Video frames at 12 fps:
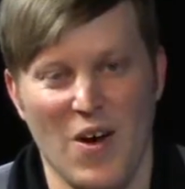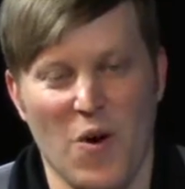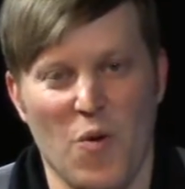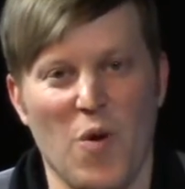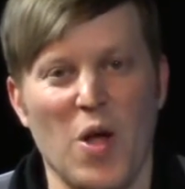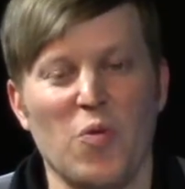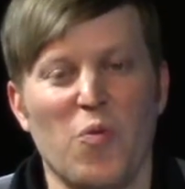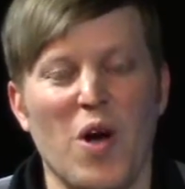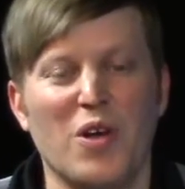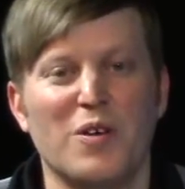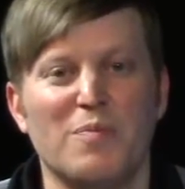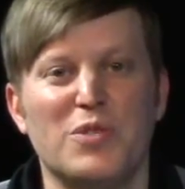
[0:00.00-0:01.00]
Well,
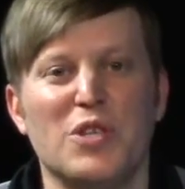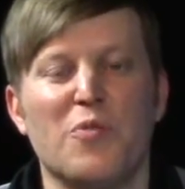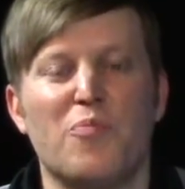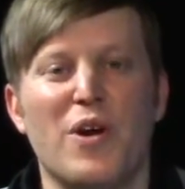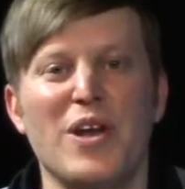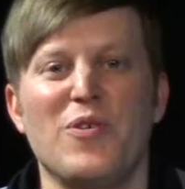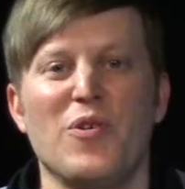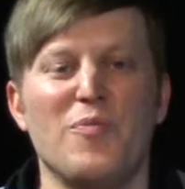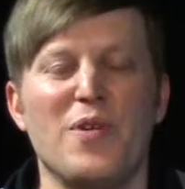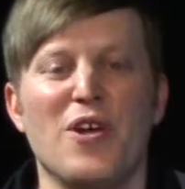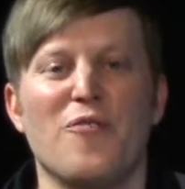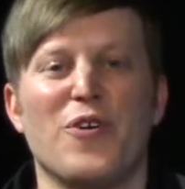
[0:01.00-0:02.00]
welcome to The Break Room
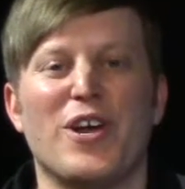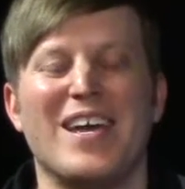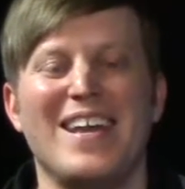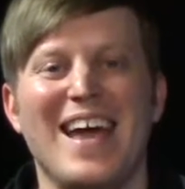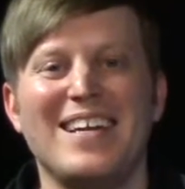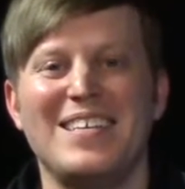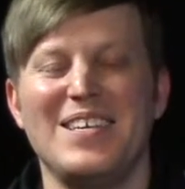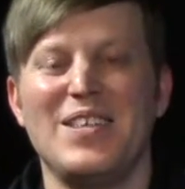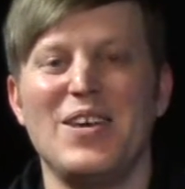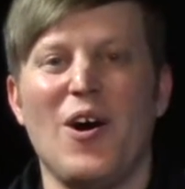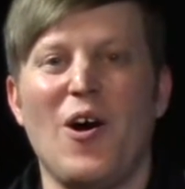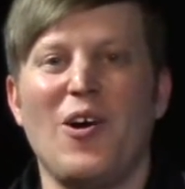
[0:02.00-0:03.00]
here for Connecting
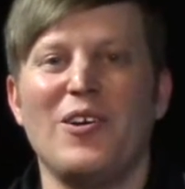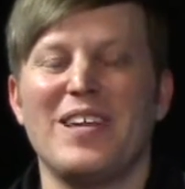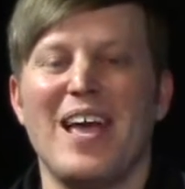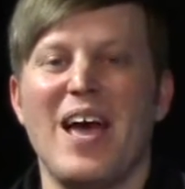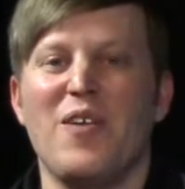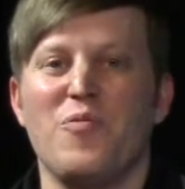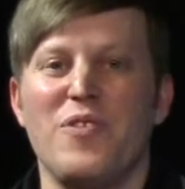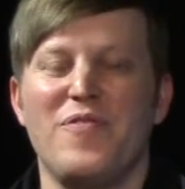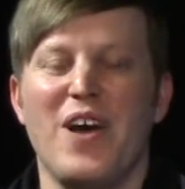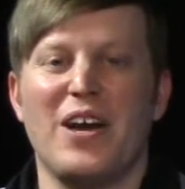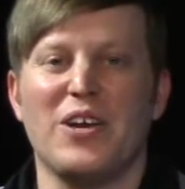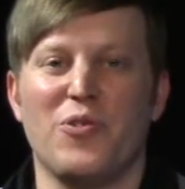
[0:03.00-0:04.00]
the Art, and we've
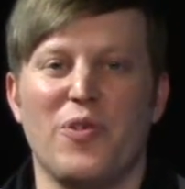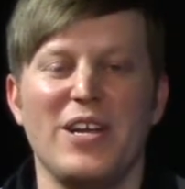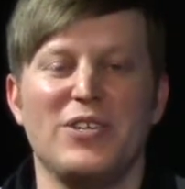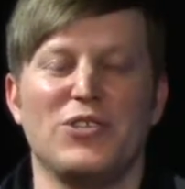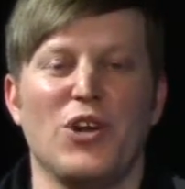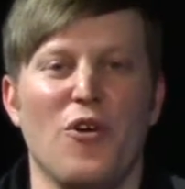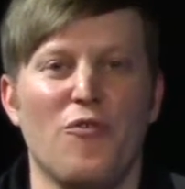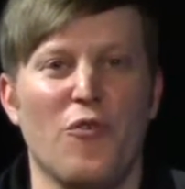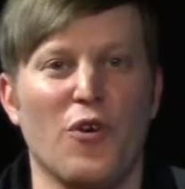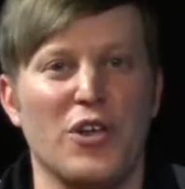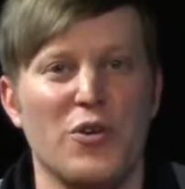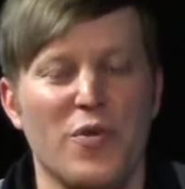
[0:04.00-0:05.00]
got a great show
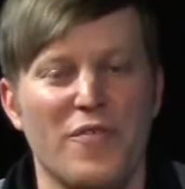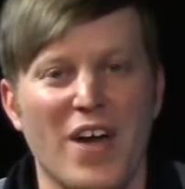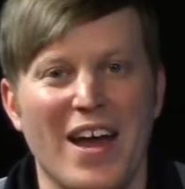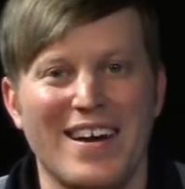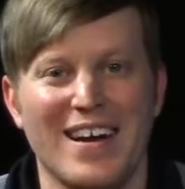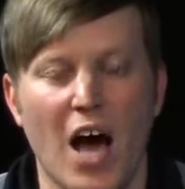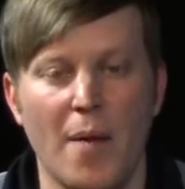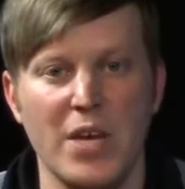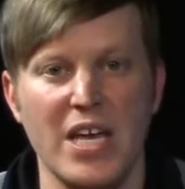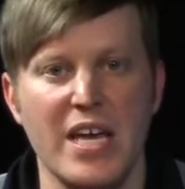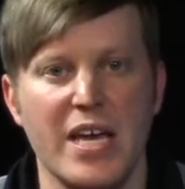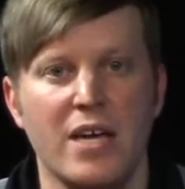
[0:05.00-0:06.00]
for you. We've got a
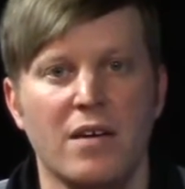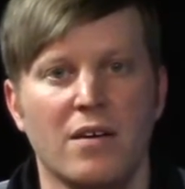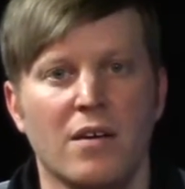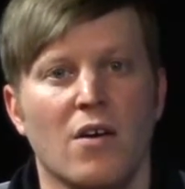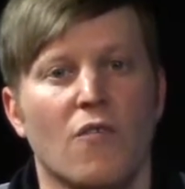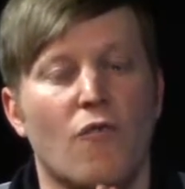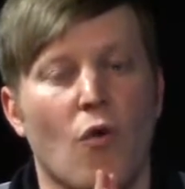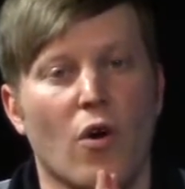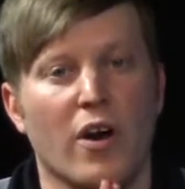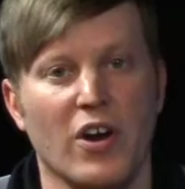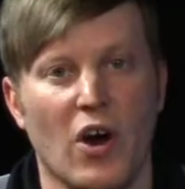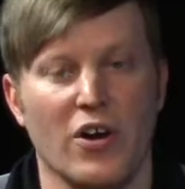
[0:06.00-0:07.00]
nominee for
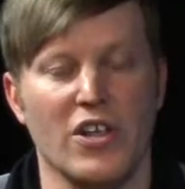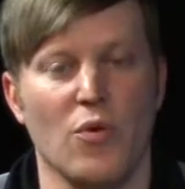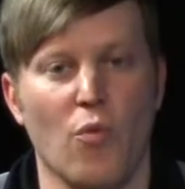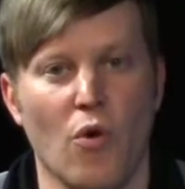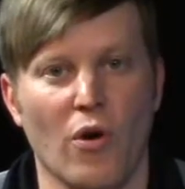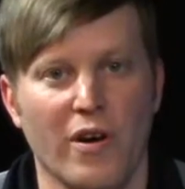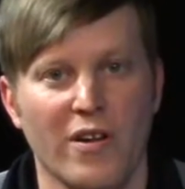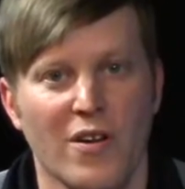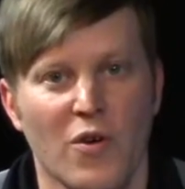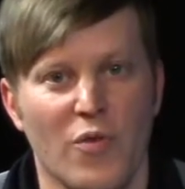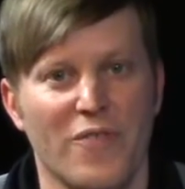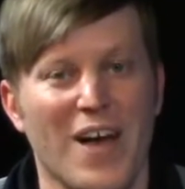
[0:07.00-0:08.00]
an Arty Award.
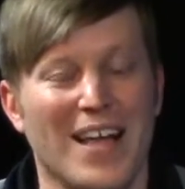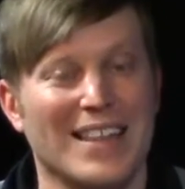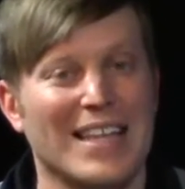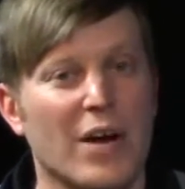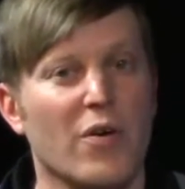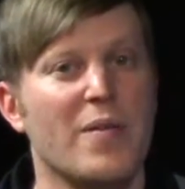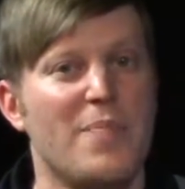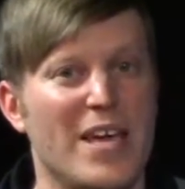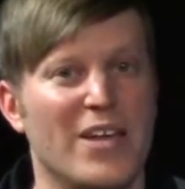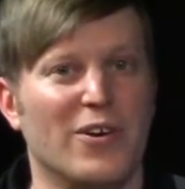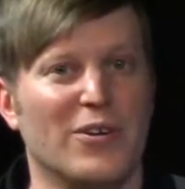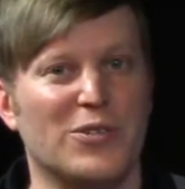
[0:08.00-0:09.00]
We've got Larry
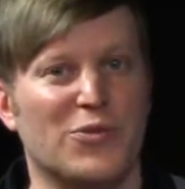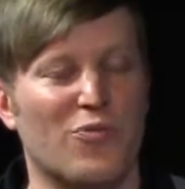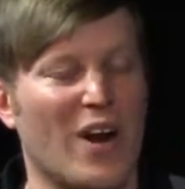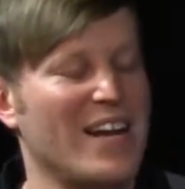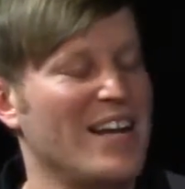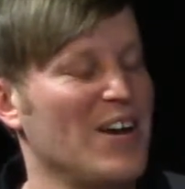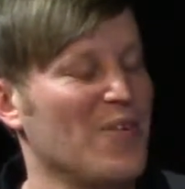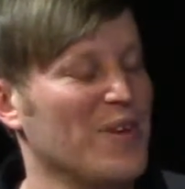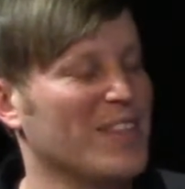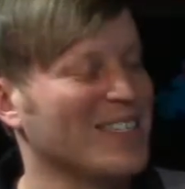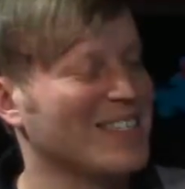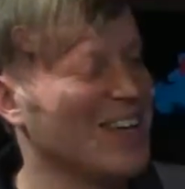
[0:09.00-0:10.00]
Peters right here with us.